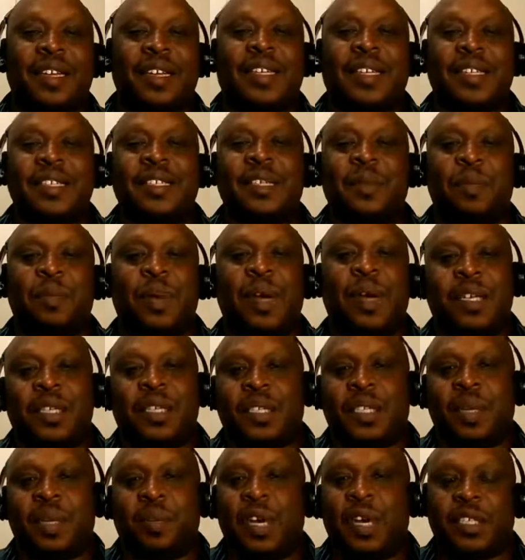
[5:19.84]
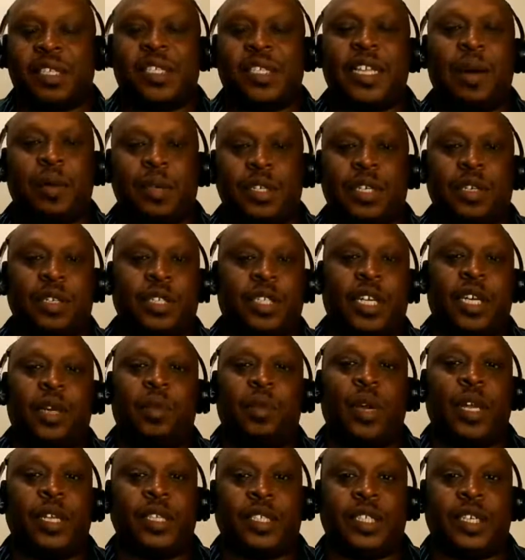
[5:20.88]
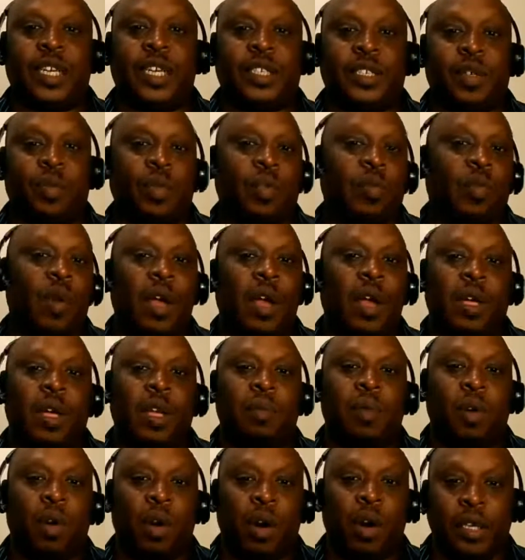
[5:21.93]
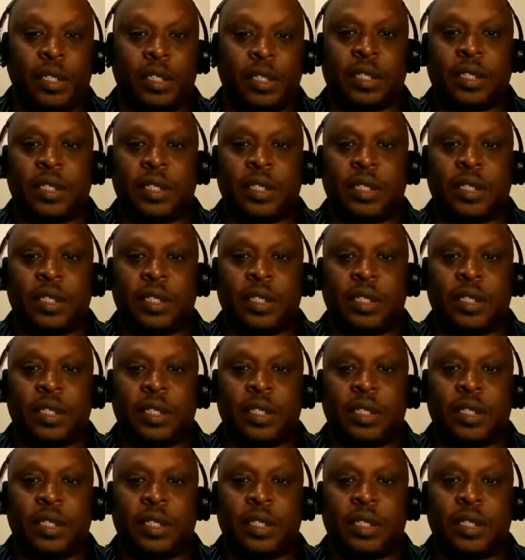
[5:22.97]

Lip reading: because the Bucks, that was their 10-win season with Raheem Morris,